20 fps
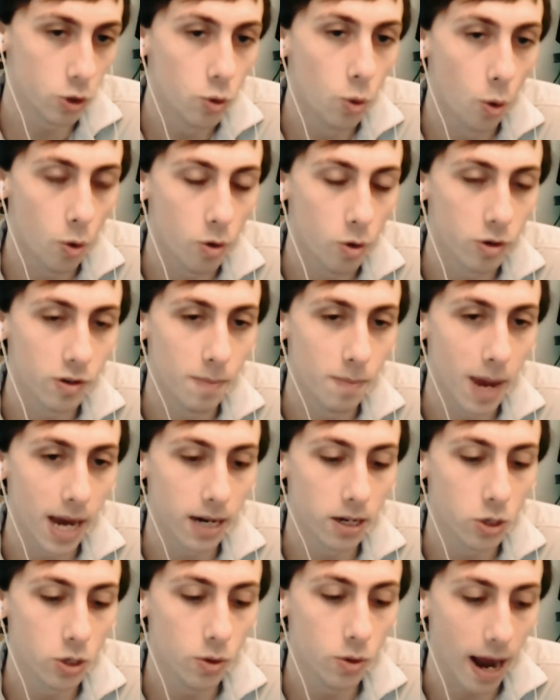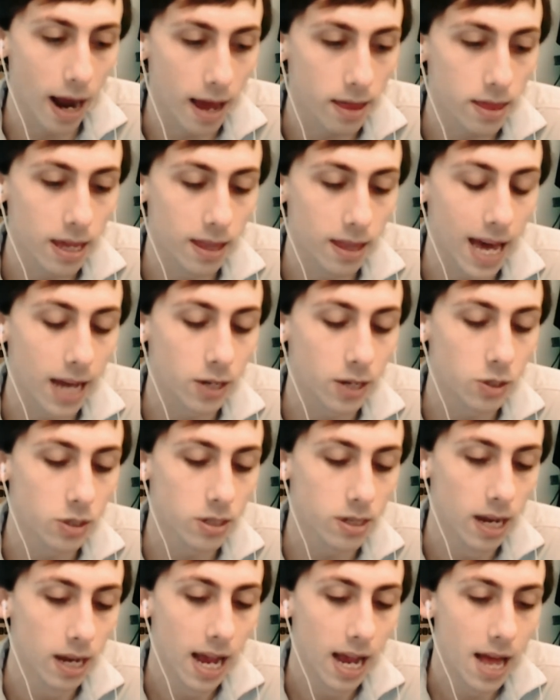orders of magnitude, I think
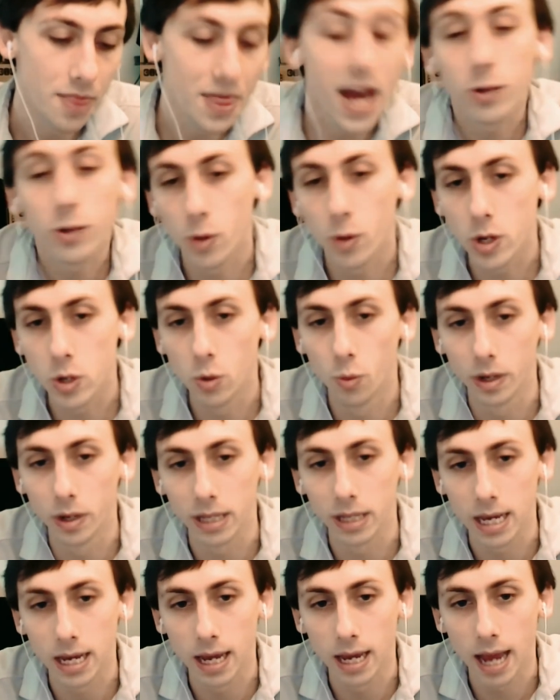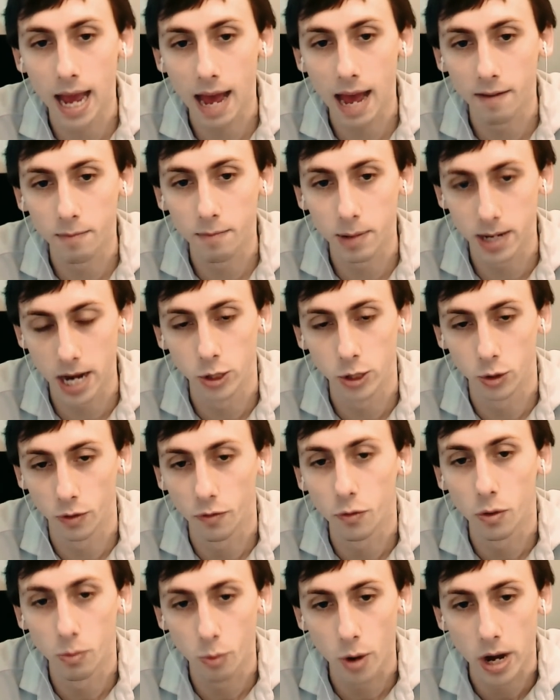that's where you really have potential
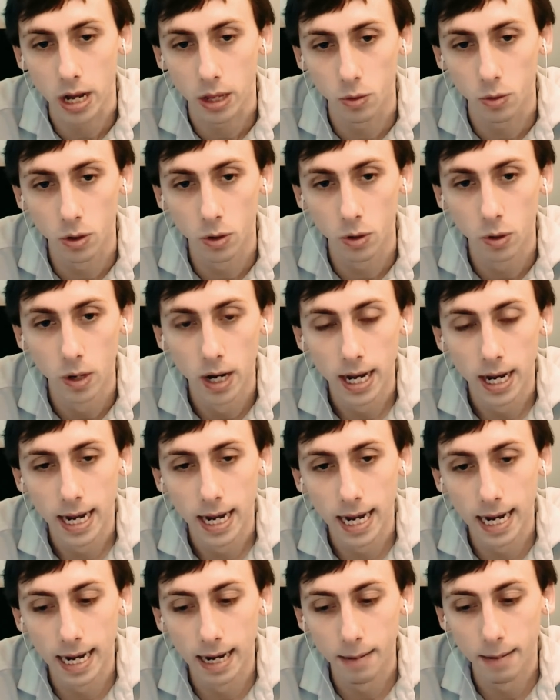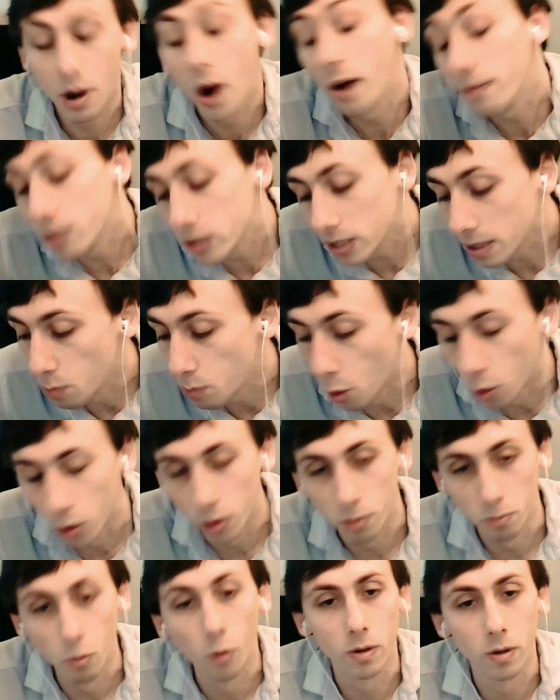for a breakthrough. And obviously,
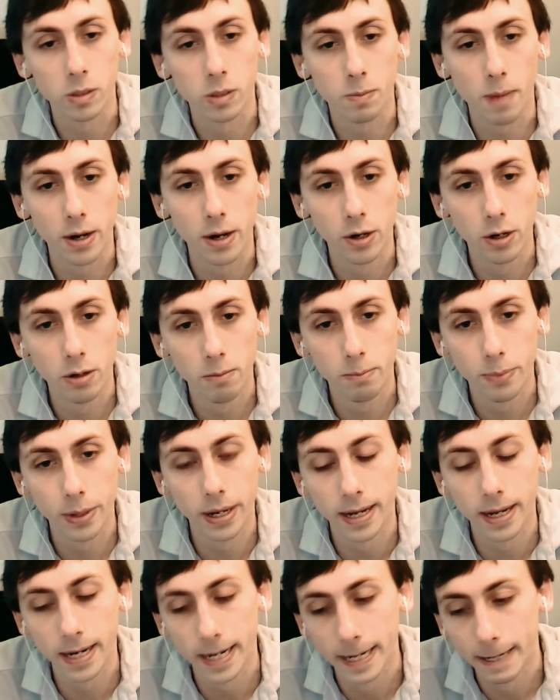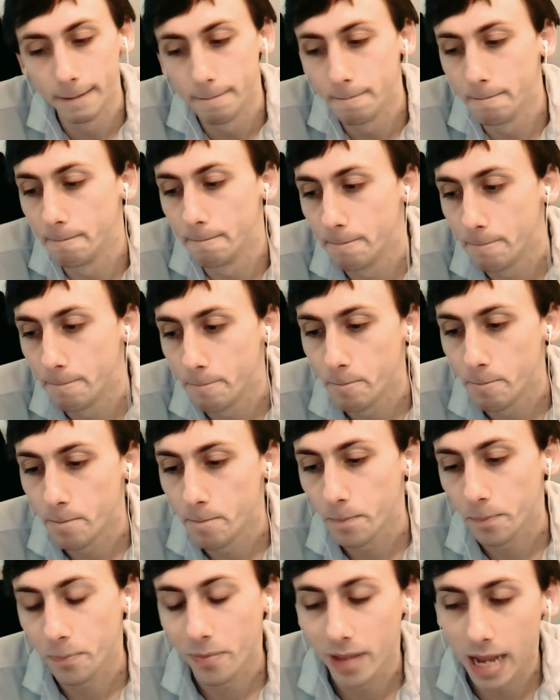more is better, but I
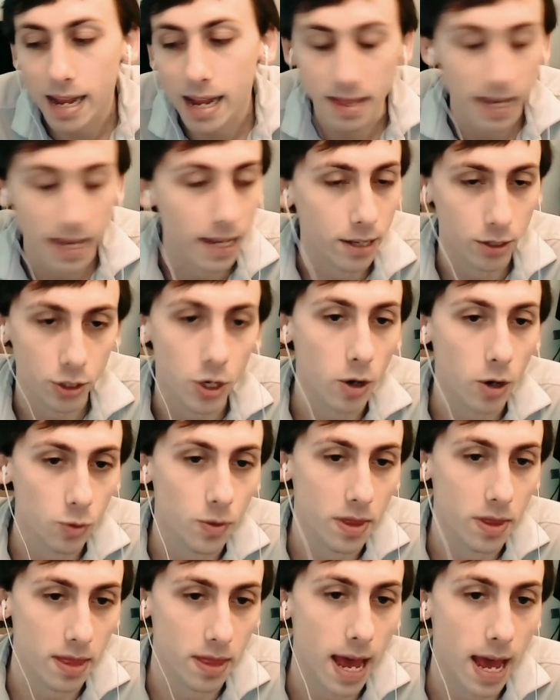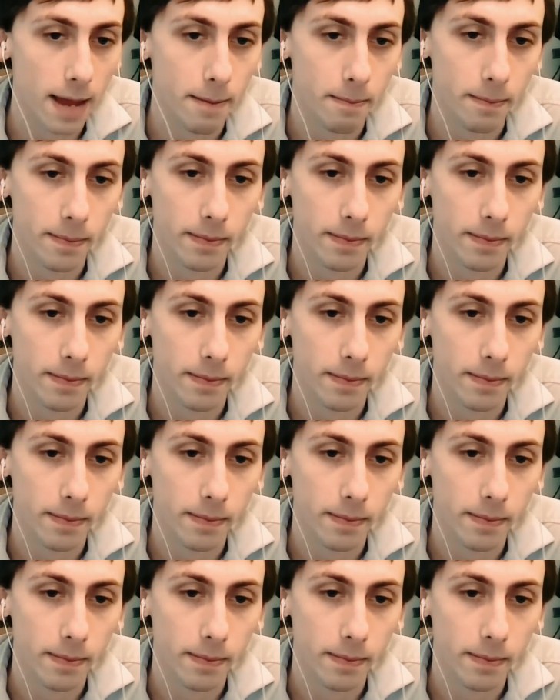think it starts with that.